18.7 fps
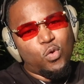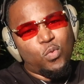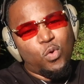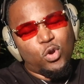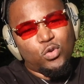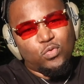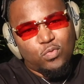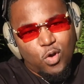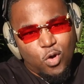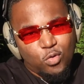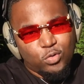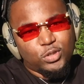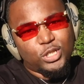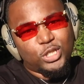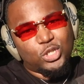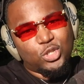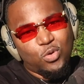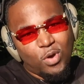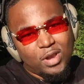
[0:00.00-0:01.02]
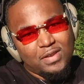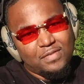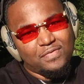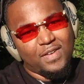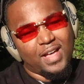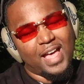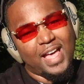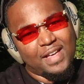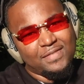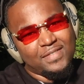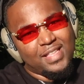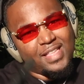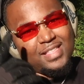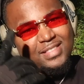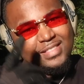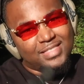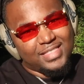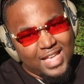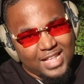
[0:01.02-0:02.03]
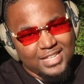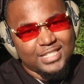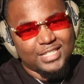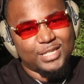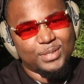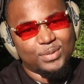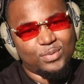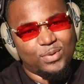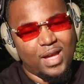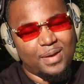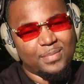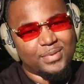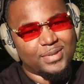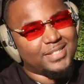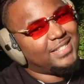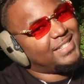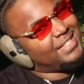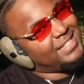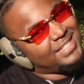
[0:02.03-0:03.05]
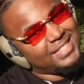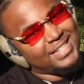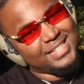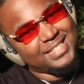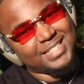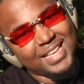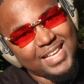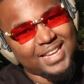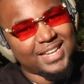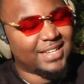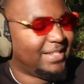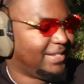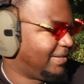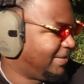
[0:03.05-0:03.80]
We're on the road to 25,000 subscribers. Let's get it.